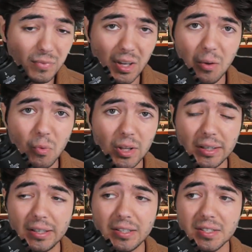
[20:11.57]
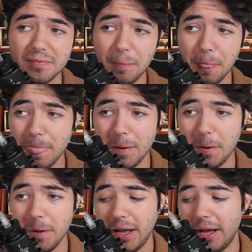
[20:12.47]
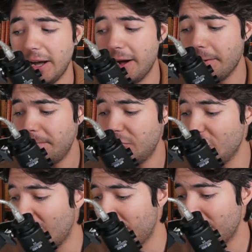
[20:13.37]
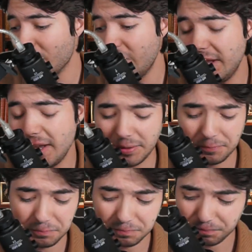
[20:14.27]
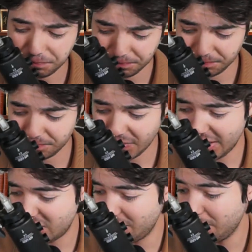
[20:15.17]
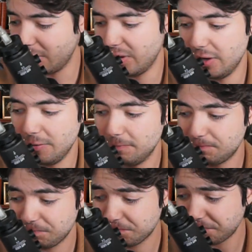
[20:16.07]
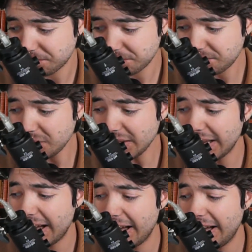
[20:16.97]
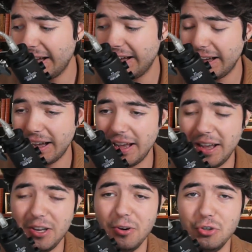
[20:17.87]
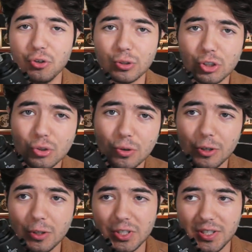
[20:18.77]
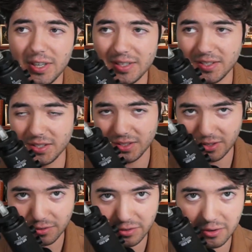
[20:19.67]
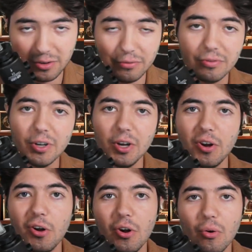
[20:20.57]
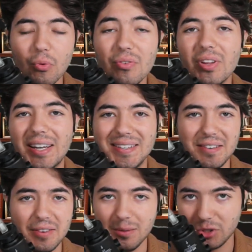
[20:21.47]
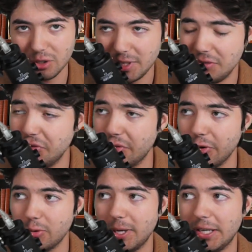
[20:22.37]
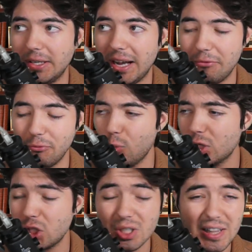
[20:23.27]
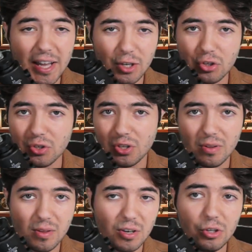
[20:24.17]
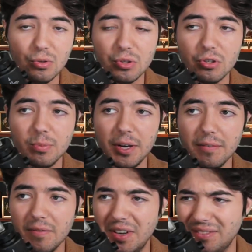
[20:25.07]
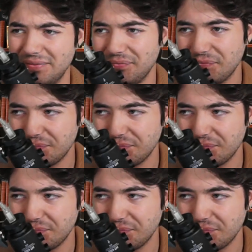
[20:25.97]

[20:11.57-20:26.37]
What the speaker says: It really is. I've been reading. I actually have the book right here. George Soros, he has this, theory of reflexivity. I'm sure many of you have heard about it. I've watched all his lectures and all that on YouTube and